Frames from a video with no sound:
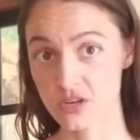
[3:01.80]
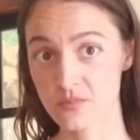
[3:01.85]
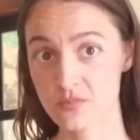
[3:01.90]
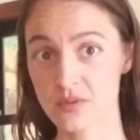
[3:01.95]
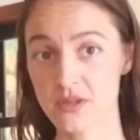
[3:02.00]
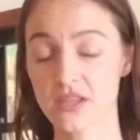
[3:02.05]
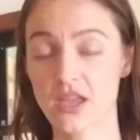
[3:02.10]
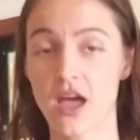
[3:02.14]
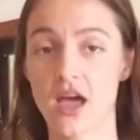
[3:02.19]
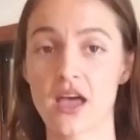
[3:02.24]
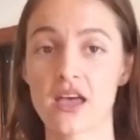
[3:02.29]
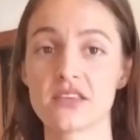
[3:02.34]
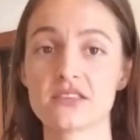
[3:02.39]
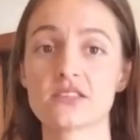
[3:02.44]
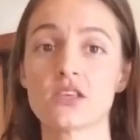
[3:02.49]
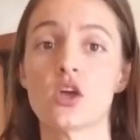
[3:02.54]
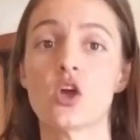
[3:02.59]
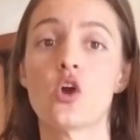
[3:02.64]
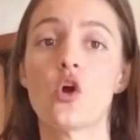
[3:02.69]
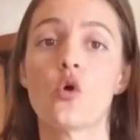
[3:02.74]
because
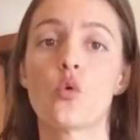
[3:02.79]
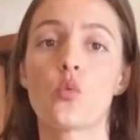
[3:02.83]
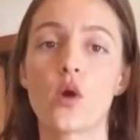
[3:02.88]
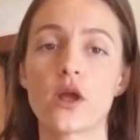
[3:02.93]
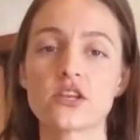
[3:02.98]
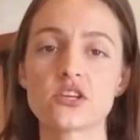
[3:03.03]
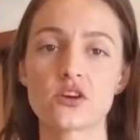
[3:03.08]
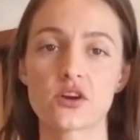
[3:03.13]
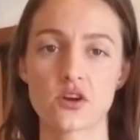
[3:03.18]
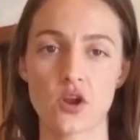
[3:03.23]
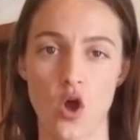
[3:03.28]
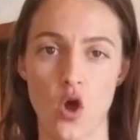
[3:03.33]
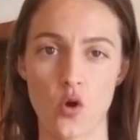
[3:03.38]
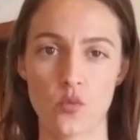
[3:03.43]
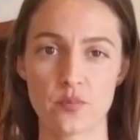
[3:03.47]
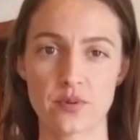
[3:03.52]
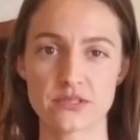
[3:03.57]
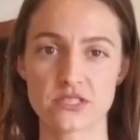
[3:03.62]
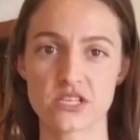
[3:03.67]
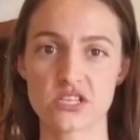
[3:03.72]
when you're in home
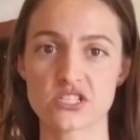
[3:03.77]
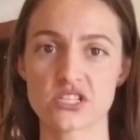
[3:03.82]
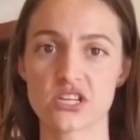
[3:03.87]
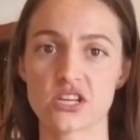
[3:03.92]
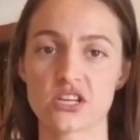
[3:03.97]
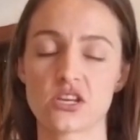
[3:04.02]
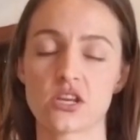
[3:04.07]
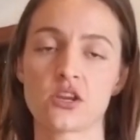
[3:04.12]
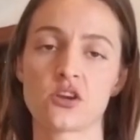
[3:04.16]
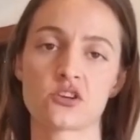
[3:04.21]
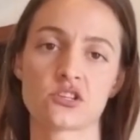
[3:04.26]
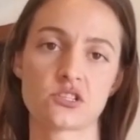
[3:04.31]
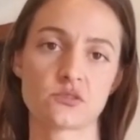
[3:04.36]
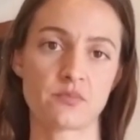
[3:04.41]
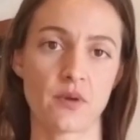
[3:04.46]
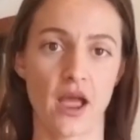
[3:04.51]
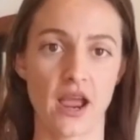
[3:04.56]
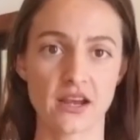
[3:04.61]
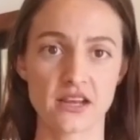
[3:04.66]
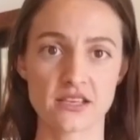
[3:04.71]
position, your
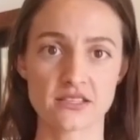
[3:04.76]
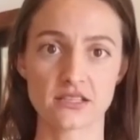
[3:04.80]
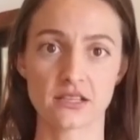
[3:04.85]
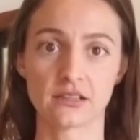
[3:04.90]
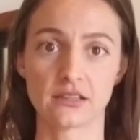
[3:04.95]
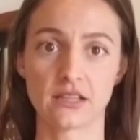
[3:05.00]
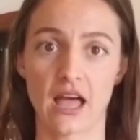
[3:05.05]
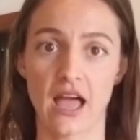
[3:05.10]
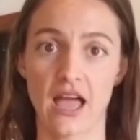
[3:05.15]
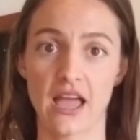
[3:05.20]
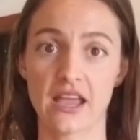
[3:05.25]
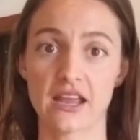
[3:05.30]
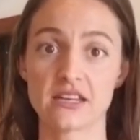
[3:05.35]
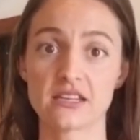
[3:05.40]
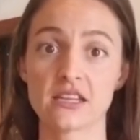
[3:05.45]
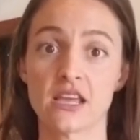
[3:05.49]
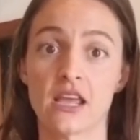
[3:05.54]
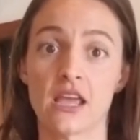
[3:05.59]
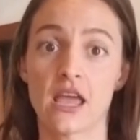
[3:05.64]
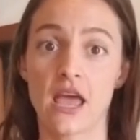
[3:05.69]
spine is
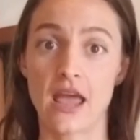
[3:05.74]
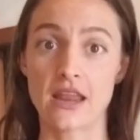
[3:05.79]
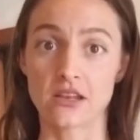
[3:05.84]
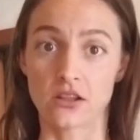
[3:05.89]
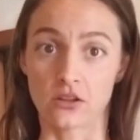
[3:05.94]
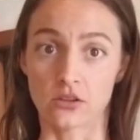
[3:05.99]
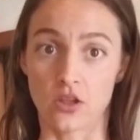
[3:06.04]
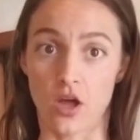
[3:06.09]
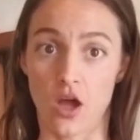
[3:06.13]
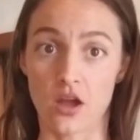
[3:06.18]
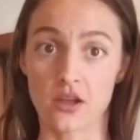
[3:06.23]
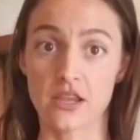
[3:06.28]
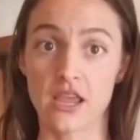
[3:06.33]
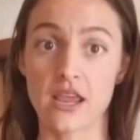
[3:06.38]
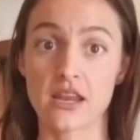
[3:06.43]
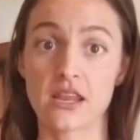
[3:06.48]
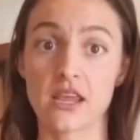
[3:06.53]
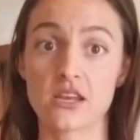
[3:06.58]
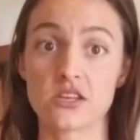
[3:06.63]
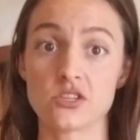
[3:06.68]
aligned and
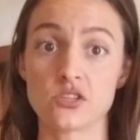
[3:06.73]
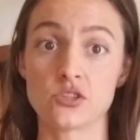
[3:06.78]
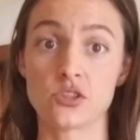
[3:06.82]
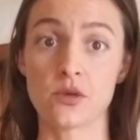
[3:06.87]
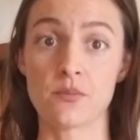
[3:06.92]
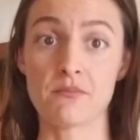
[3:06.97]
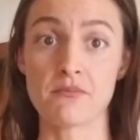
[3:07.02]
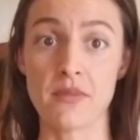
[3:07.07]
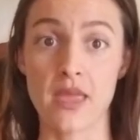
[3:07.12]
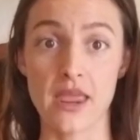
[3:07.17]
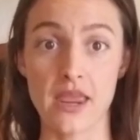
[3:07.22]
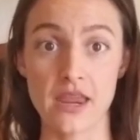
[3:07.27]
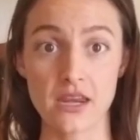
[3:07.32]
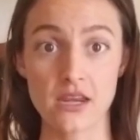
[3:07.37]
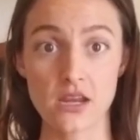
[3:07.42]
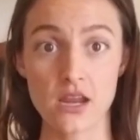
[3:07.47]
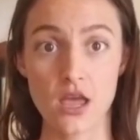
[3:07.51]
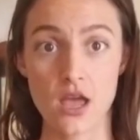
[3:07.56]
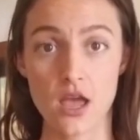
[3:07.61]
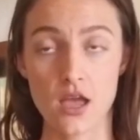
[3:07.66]
elongated. The main
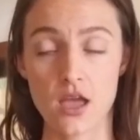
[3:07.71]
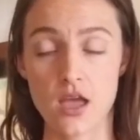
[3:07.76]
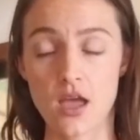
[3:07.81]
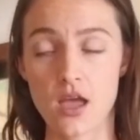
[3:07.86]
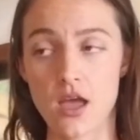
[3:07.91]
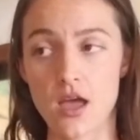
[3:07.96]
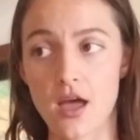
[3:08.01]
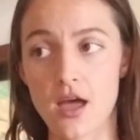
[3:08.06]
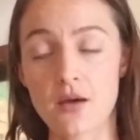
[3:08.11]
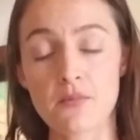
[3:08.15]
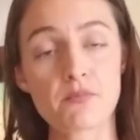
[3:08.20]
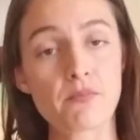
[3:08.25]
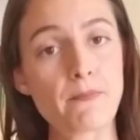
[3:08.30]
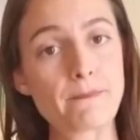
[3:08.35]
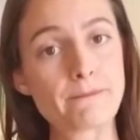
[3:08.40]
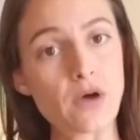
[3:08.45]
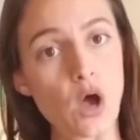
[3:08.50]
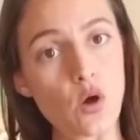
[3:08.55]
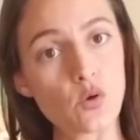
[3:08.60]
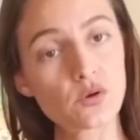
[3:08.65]

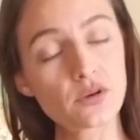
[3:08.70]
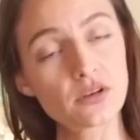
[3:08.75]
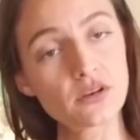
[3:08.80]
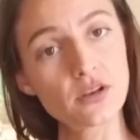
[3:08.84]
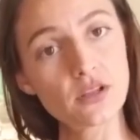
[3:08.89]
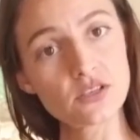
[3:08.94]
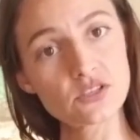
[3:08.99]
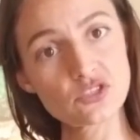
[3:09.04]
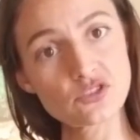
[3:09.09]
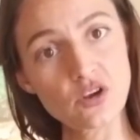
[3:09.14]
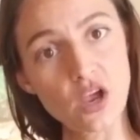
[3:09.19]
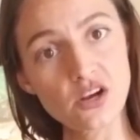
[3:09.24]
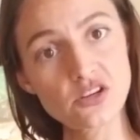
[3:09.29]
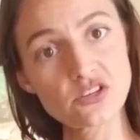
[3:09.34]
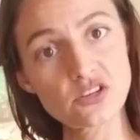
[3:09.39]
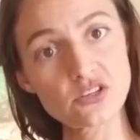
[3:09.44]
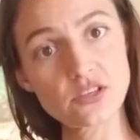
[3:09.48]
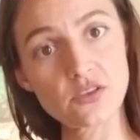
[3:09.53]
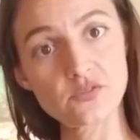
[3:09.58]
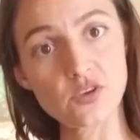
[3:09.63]
bone
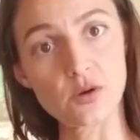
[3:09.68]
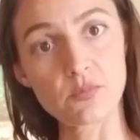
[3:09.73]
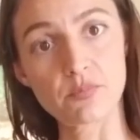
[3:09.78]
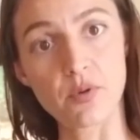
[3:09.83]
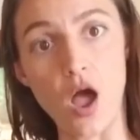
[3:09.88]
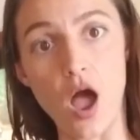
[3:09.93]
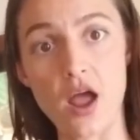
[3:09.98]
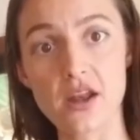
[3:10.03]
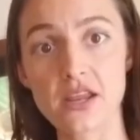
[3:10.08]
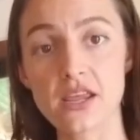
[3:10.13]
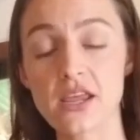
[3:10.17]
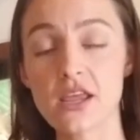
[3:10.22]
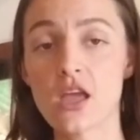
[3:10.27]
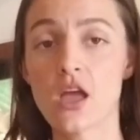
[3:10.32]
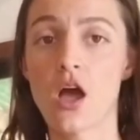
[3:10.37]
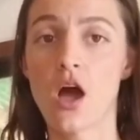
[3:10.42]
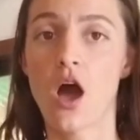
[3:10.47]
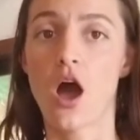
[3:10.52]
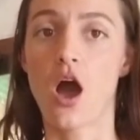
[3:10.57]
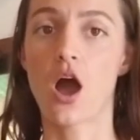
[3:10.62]
structures of your body
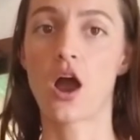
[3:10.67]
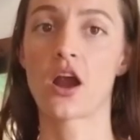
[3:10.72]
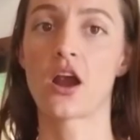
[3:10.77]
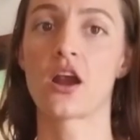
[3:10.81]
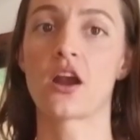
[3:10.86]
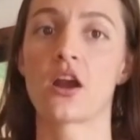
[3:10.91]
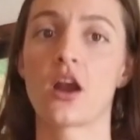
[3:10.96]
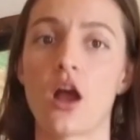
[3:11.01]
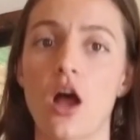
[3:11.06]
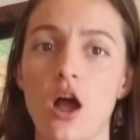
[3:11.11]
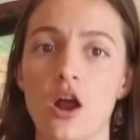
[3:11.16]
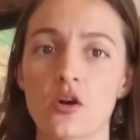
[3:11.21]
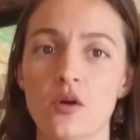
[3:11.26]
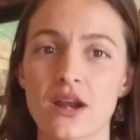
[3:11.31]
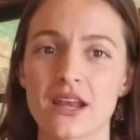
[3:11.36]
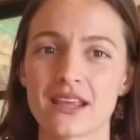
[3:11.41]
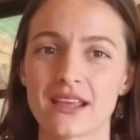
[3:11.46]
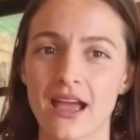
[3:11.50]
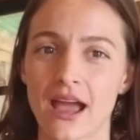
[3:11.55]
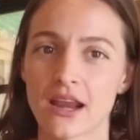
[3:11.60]
are already
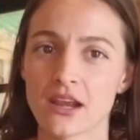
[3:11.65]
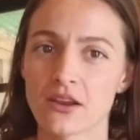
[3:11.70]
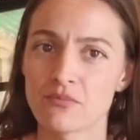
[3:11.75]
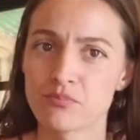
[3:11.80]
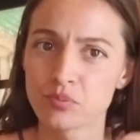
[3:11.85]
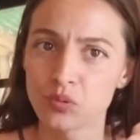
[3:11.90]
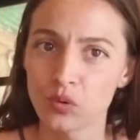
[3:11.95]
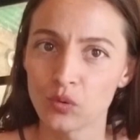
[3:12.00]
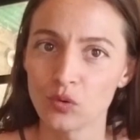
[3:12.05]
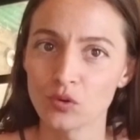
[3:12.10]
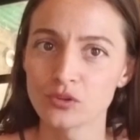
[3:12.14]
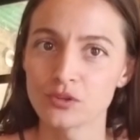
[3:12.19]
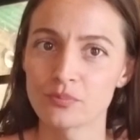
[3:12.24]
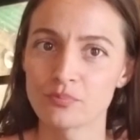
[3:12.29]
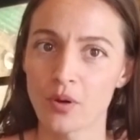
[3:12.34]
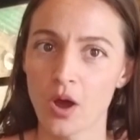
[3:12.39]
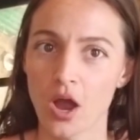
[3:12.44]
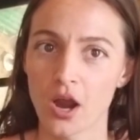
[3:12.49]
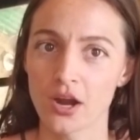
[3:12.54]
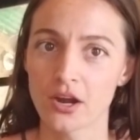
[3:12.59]
kind of pulled
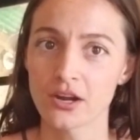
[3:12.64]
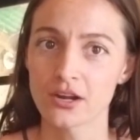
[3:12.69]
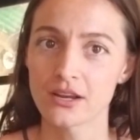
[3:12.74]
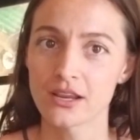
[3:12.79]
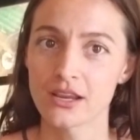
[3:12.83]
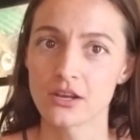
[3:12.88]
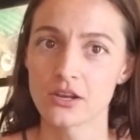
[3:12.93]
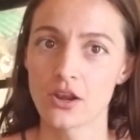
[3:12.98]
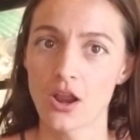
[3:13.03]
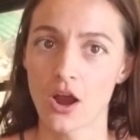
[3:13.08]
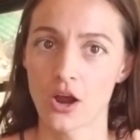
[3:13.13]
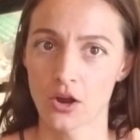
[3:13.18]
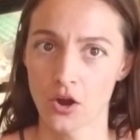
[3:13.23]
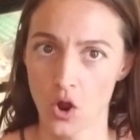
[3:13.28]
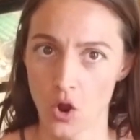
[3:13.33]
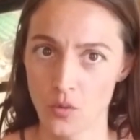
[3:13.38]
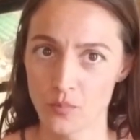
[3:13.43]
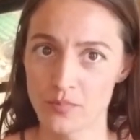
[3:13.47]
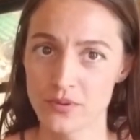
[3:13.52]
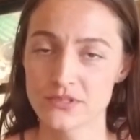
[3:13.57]
apart in our
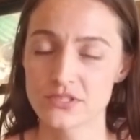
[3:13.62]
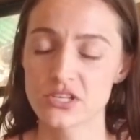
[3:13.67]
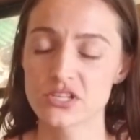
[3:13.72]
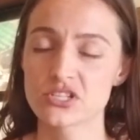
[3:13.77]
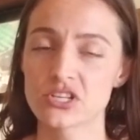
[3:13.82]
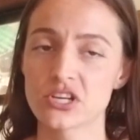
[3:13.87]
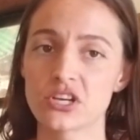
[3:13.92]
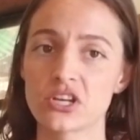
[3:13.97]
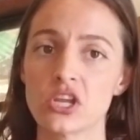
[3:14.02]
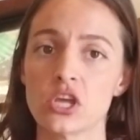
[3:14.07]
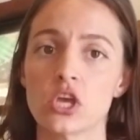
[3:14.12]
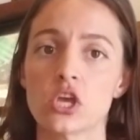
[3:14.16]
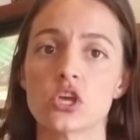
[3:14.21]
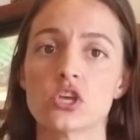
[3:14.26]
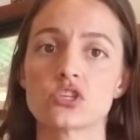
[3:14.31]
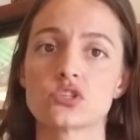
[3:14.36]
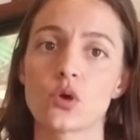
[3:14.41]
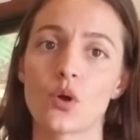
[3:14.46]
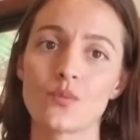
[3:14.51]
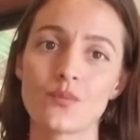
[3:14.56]
home position,
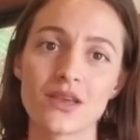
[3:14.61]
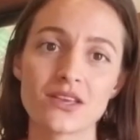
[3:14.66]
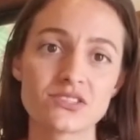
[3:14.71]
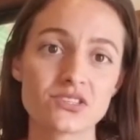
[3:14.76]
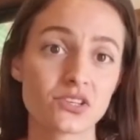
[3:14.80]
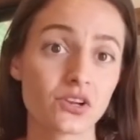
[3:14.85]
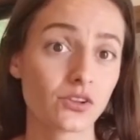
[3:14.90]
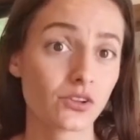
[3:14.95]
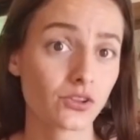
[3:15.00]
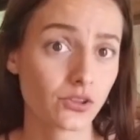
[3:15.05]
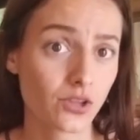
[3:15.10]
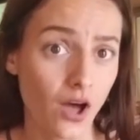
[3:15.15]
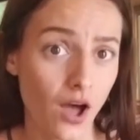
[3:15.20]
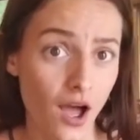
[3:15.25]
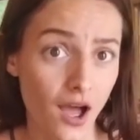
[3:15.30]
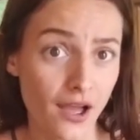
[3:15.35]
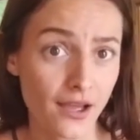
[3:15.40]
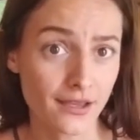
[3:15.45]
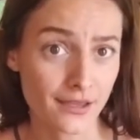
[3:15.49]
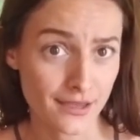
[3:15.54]
so it makes it a
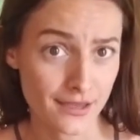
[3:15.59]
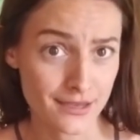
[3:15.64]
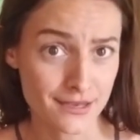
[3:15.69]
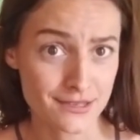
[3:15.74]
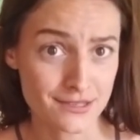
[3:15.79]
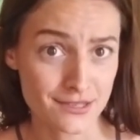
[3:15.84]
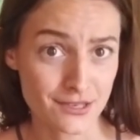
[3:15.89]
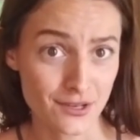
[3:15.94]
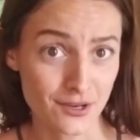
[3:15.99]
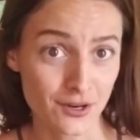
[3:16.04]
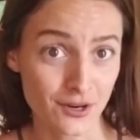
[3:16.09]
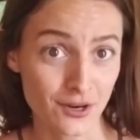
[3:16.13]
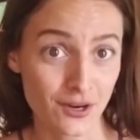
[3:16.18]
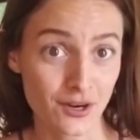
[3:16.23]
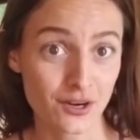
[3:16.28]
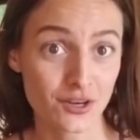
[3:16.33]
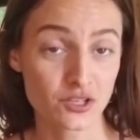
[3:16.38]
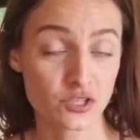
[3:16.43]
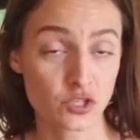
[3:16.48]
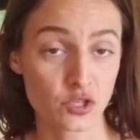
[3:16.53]
lot
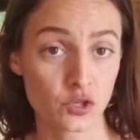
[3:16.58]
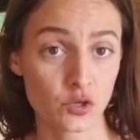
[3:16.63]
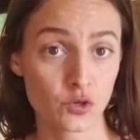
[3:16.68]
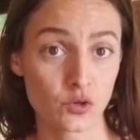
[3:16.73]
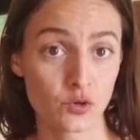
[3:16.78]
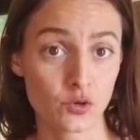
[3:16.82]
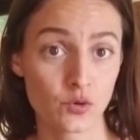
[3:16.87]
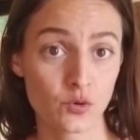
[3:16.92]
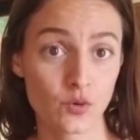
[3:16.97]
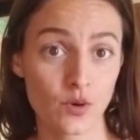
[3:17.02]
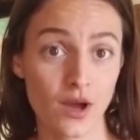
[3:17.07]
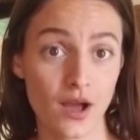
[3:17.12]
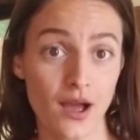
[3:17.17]
easier to